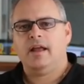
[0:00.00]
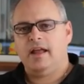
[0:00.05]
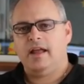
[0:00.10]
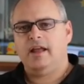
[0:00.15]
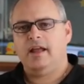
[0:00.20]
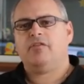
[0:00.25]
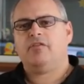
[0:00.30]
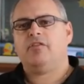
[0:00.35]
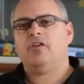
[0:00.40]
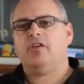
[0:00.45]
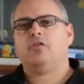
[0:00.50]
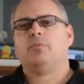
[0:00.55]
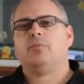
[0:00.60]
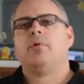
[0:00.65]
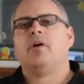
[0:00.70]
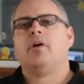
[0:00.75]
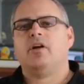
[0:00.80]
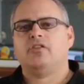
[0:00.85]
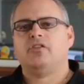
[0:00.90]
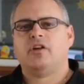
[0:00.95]
If this
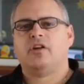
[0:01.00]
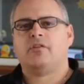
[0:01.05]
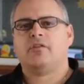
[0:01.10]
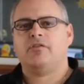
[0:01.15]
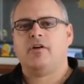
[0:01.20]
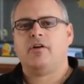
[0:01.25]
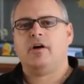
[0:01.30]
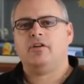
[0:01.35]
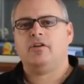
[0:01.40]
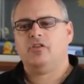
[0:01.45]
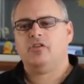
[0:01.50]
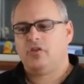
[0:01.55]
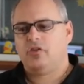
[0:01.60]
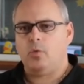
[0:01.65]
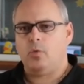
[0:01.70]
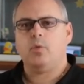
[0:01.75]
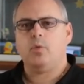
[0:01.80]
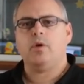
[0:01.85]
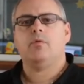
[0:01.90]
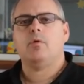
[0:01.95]
project funds,
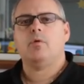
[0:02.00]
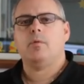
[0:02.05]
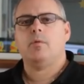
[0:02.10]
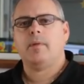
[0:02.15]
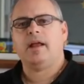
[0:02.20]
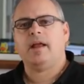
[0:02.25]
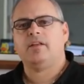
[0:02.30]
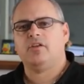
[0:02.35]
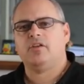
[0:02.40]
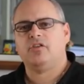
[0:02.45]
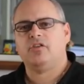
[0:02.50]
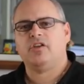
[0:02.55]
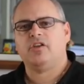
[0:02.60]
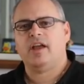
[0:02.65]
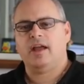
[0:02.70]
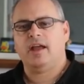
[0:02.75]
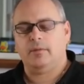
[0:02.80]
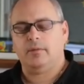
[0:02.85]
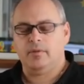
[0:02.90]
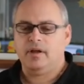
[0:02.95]
we will make this
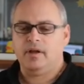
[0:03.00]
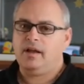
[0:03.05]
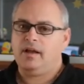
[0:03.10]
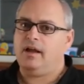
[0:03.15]
game.